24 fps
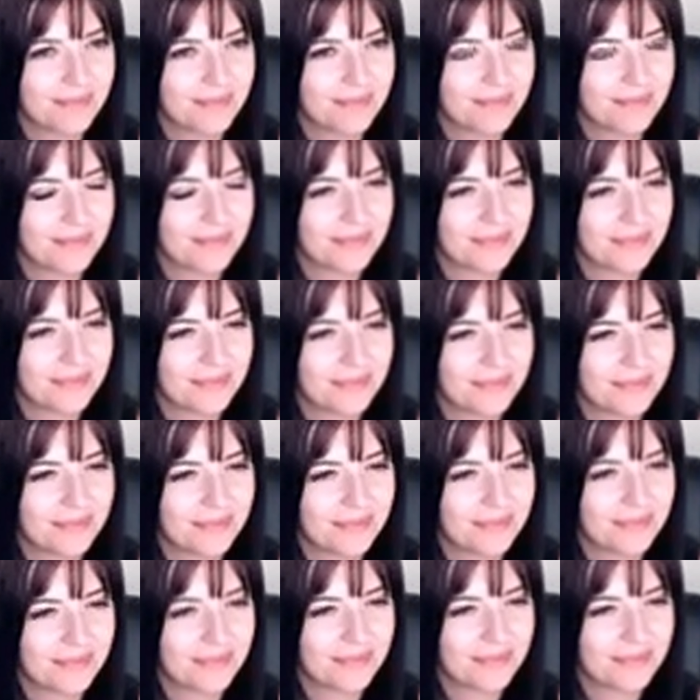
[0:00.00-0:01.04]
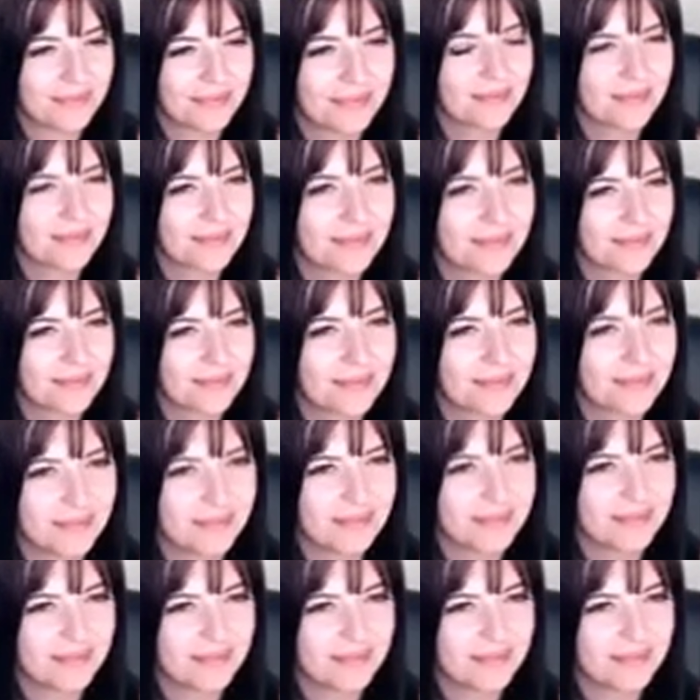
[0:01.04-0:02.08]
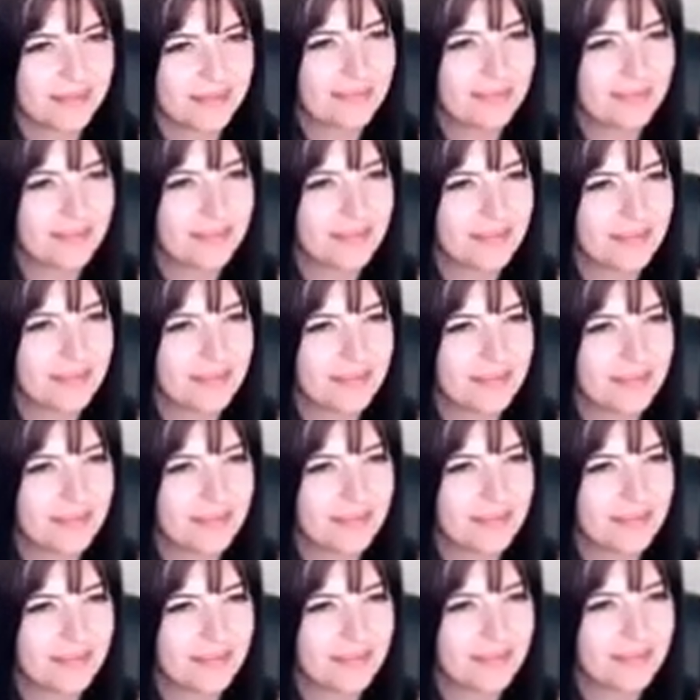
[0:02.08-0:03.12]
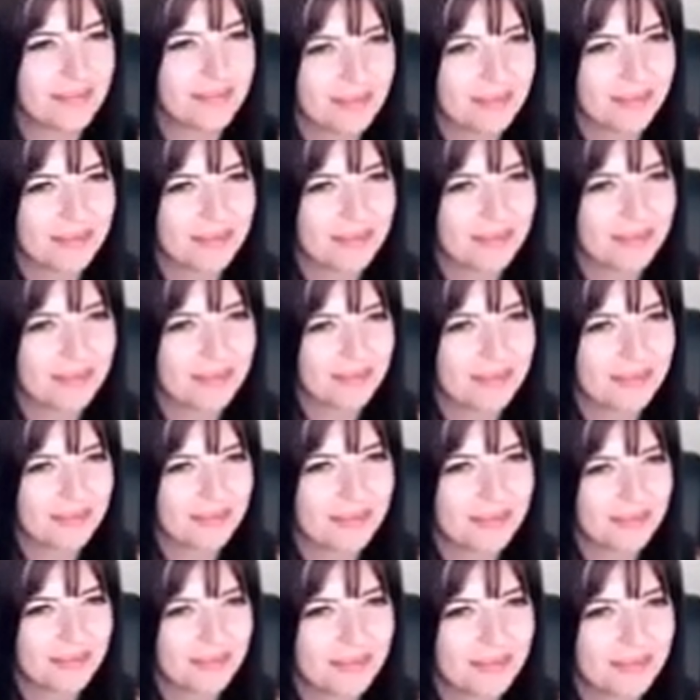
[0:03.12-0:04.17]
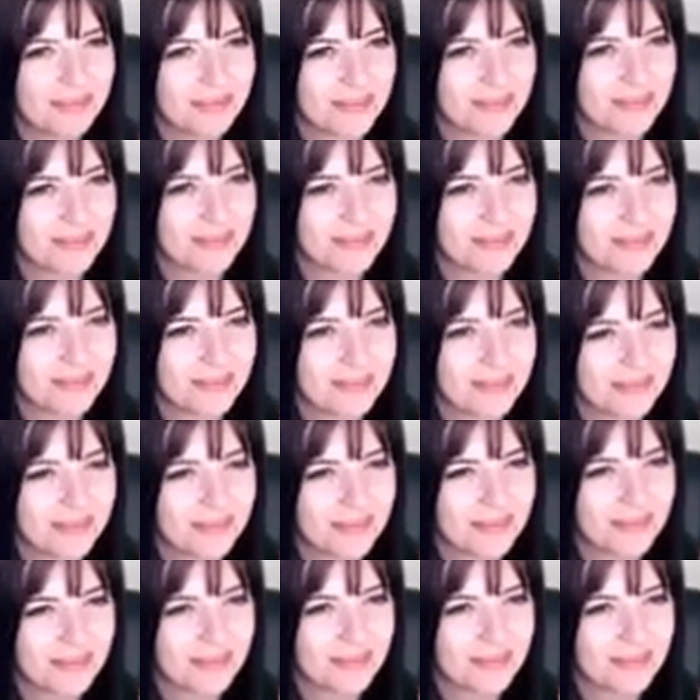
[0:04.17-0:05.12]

[no speech]